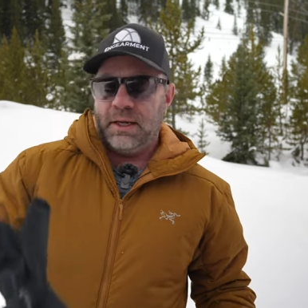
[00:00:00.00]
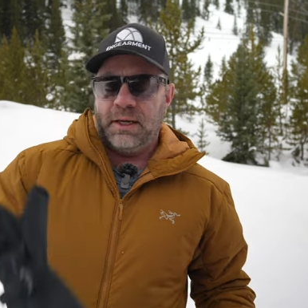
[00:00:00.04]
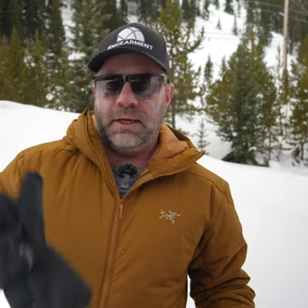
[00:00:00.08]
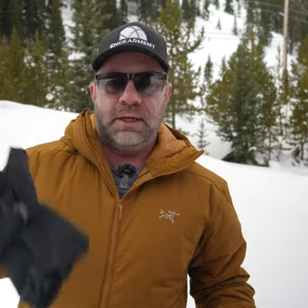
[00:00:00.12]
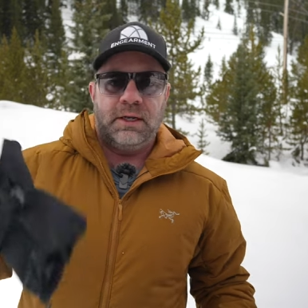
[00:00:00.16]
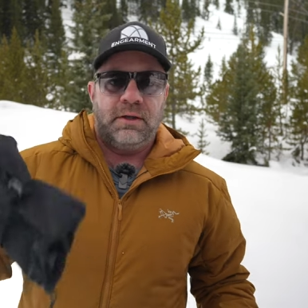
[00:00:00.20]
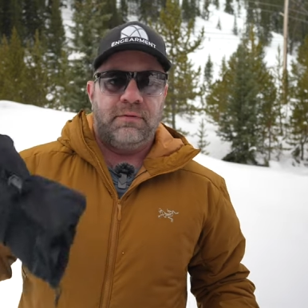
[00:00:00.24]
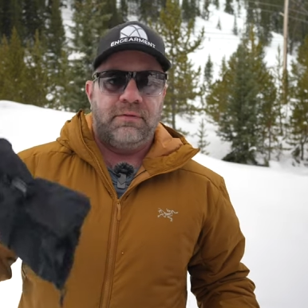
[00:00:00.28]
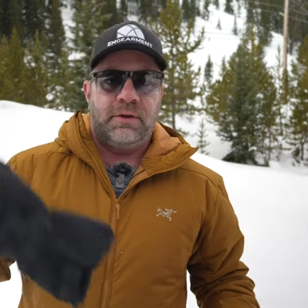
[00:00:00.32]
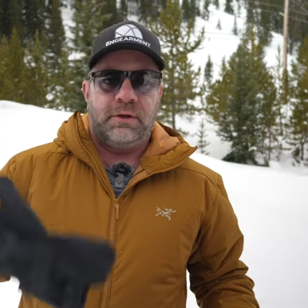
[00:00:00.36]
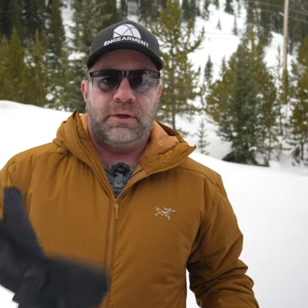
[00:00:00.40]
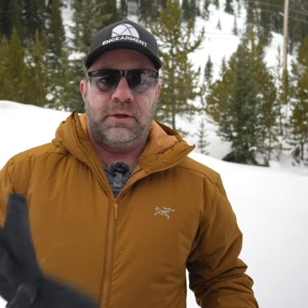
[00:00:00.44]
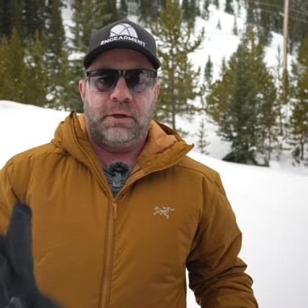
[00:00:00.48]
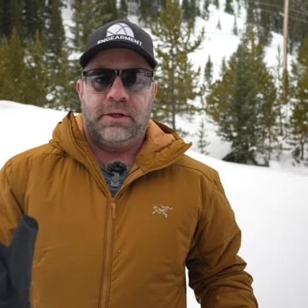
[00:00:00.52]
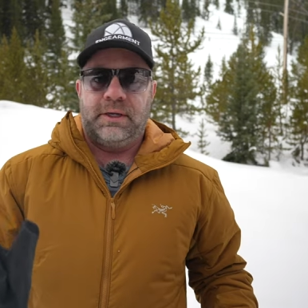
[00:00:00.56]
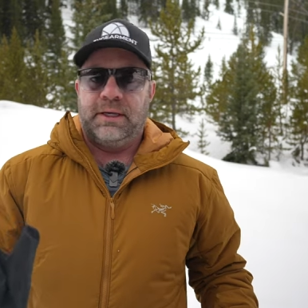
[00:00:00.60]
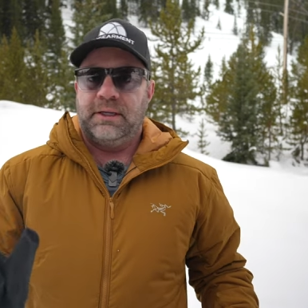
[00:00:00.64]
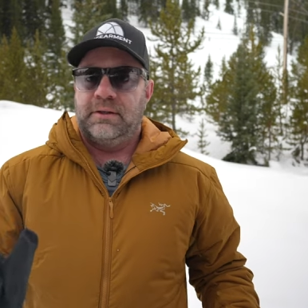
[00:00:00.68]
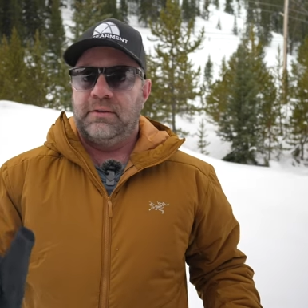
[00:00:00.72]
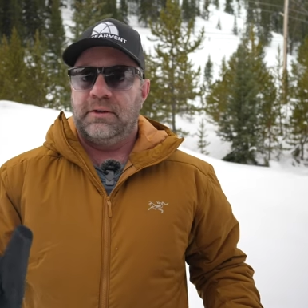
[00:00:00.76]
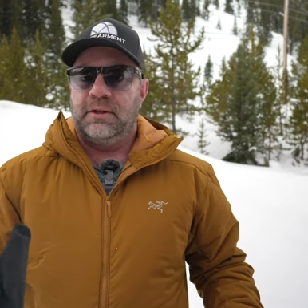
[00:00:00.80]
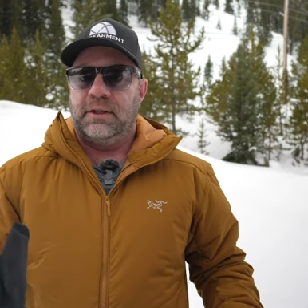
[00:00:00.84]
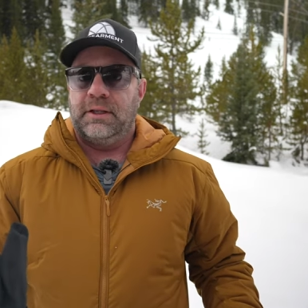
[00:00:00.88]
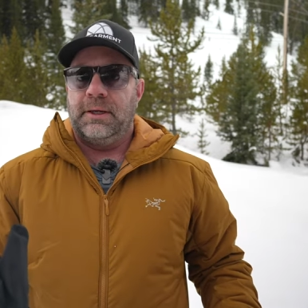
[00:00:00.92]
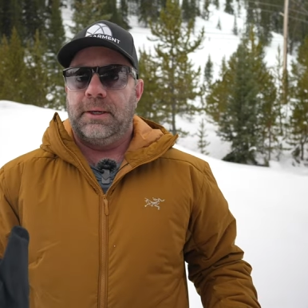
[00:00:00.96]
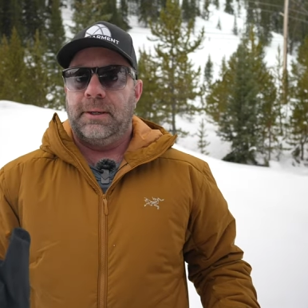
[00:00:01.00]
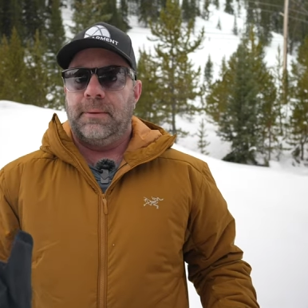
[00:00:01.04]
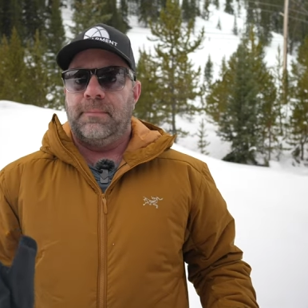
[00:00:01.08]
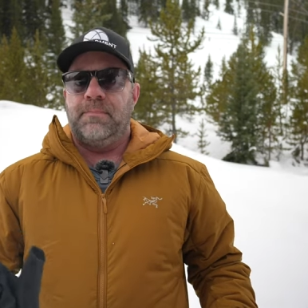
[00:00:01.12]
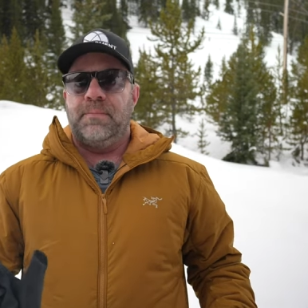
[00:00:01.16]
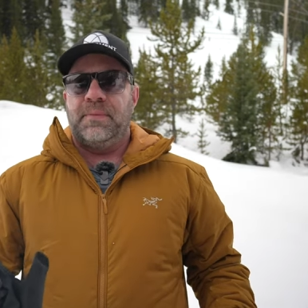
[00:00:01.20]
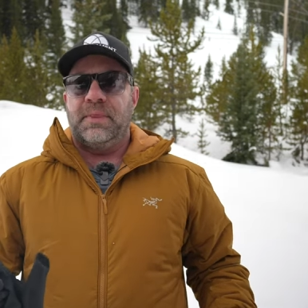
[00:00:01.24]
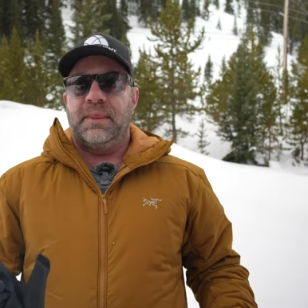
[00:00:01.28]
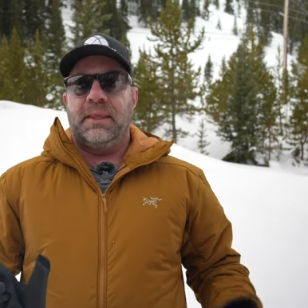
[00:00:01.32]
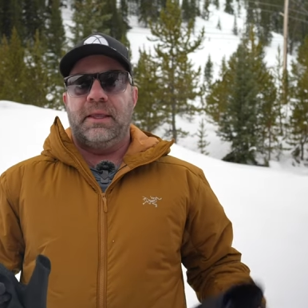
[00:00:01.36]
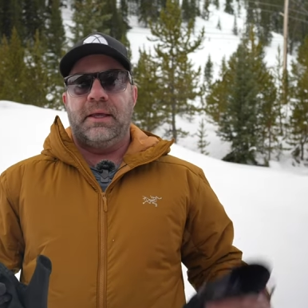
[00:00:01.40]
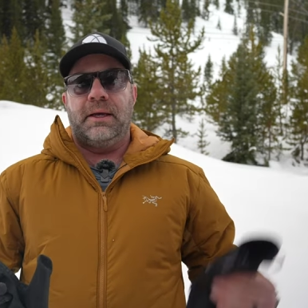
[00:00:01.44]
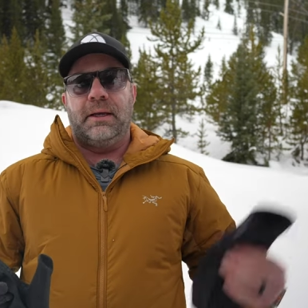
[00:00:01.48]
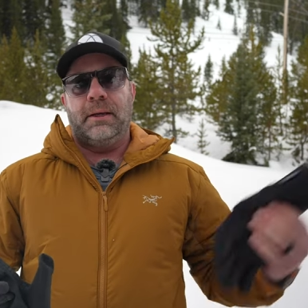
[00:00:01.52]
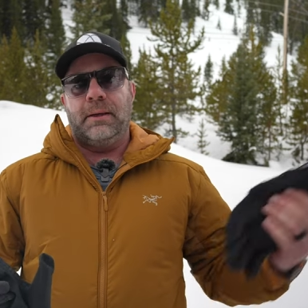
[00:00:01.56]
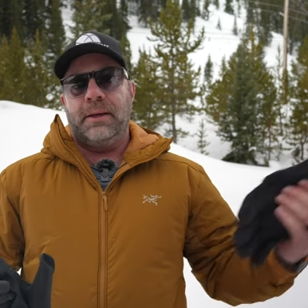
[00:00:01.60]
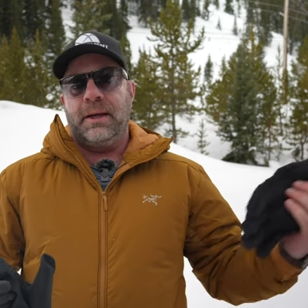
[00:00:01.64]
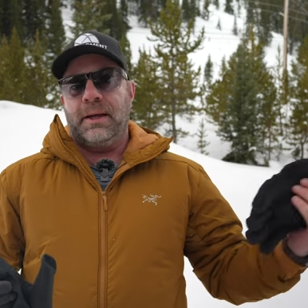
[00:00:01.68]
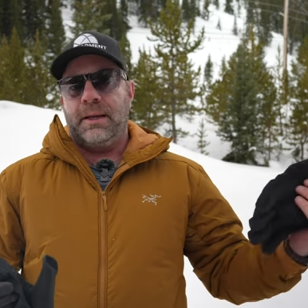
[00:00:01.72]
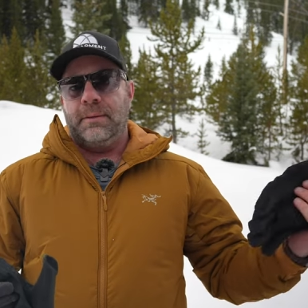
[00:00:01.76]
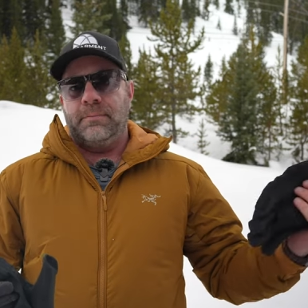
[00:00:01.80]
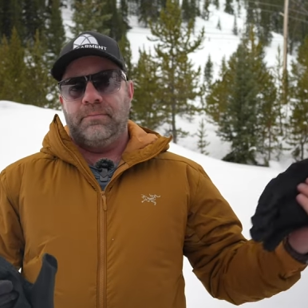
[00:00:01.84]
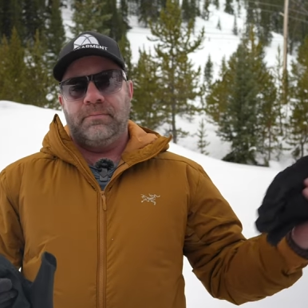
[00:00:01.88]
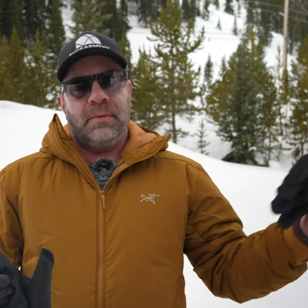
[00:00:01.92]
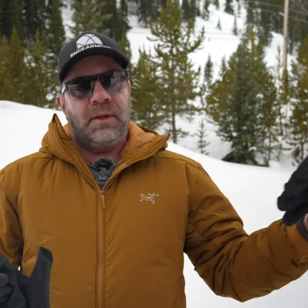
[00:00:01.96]
And if you get to the
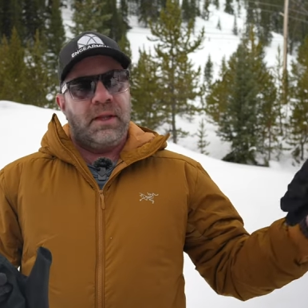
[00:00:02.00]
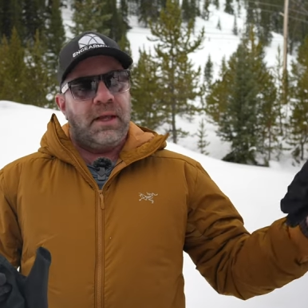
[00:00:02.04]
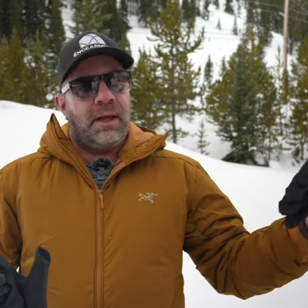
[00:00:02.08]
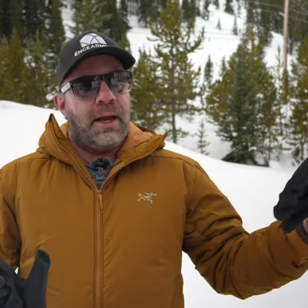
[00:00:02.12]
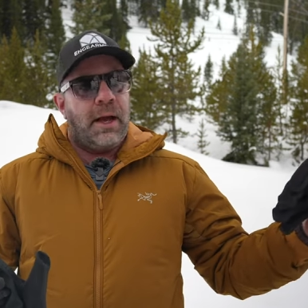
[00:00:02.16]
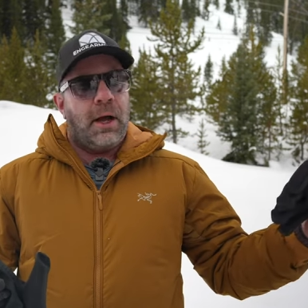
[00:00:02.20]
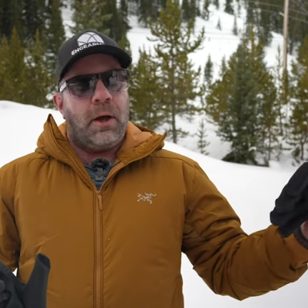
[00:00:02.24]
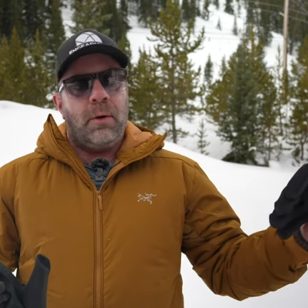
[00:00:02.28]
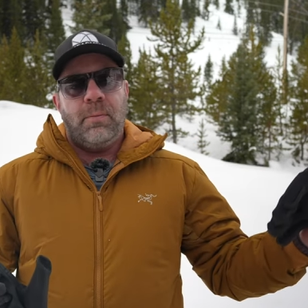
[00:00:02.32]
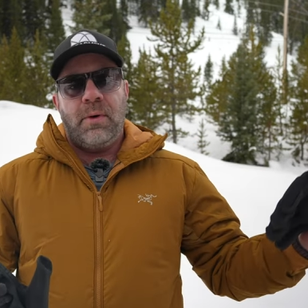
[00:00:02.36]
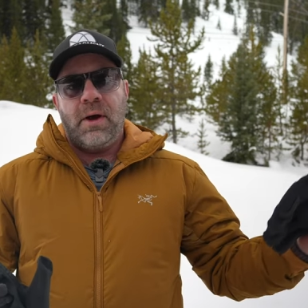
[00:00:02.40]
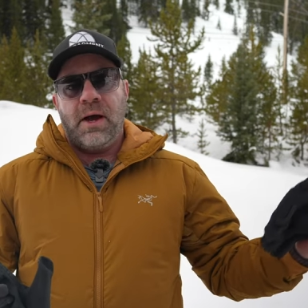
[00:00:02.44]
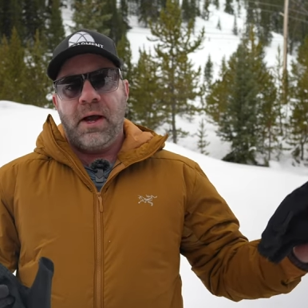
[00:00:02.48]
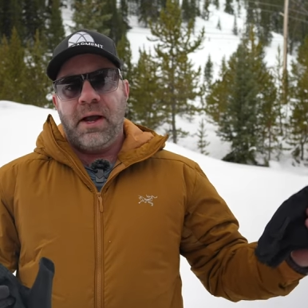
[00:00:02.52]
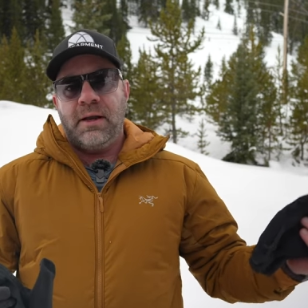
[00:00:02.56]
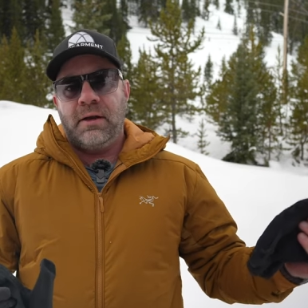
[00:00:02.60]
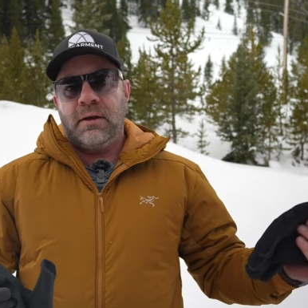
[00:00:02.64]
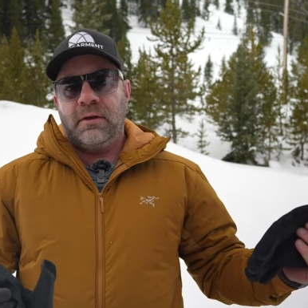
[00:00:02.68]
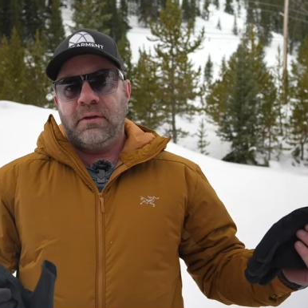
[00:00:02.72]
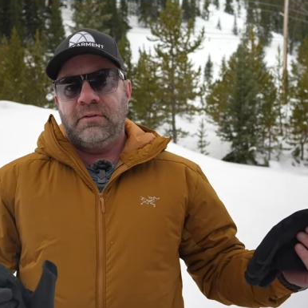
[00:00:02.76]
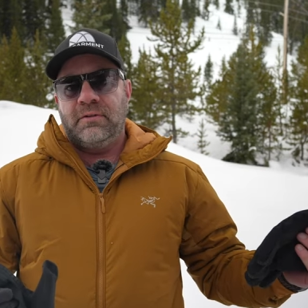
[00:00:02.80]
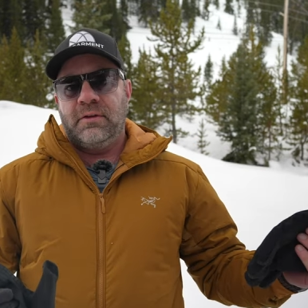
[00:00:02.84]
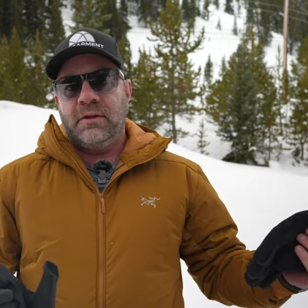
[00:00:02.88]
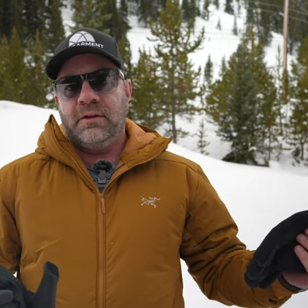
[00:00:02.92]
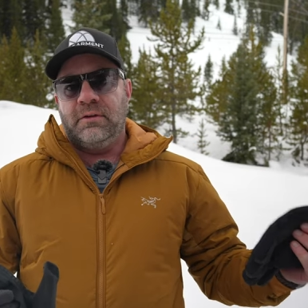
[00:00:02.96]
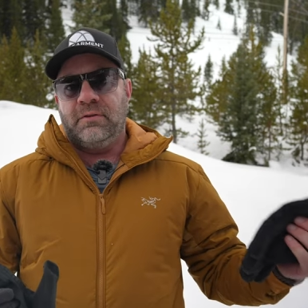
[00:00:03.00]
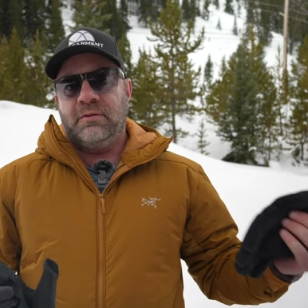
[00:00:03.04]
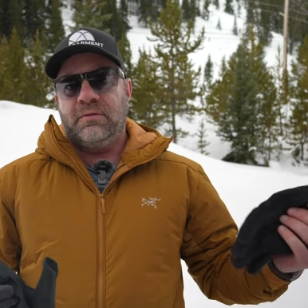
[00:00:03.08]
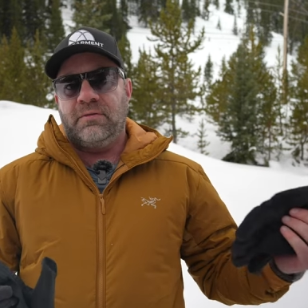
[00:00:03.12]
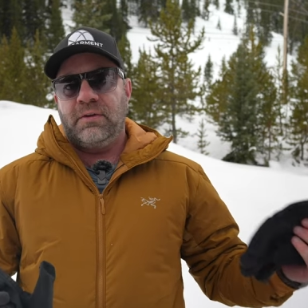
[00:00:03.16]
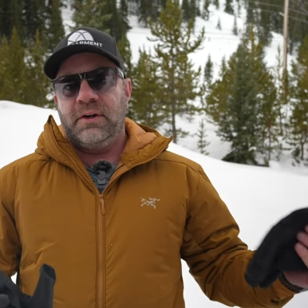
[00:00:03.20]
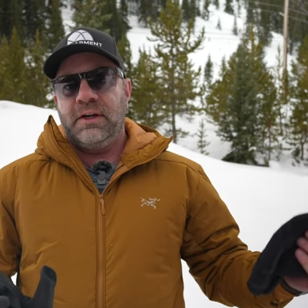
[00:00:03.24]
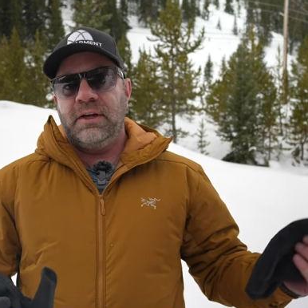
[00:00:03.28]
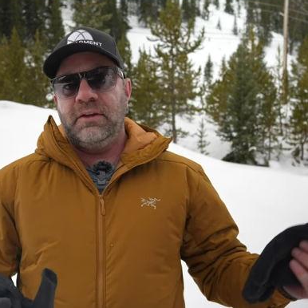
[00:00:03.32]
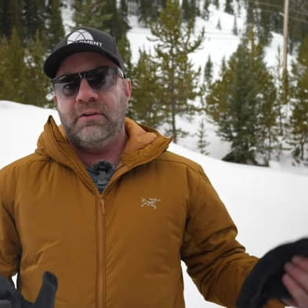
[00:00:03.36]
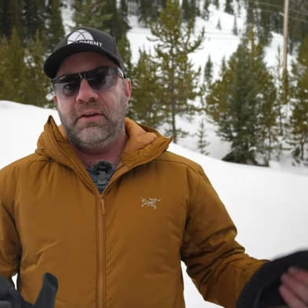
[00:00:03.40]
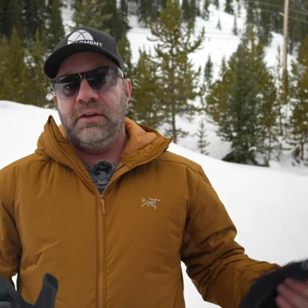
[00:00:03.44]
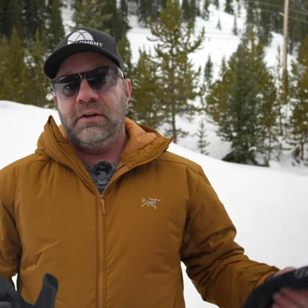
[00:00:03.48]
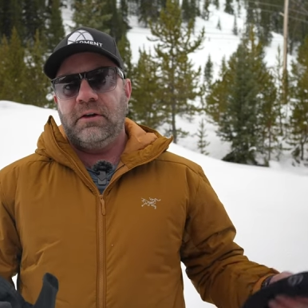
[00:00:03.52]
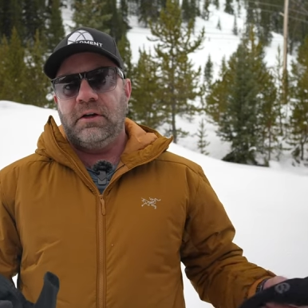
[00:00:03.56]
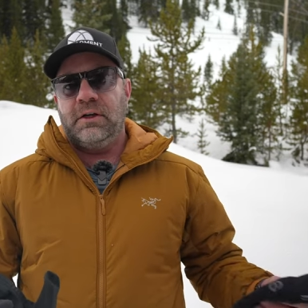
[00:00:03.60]
Alpine and all of a sudden it's freezing,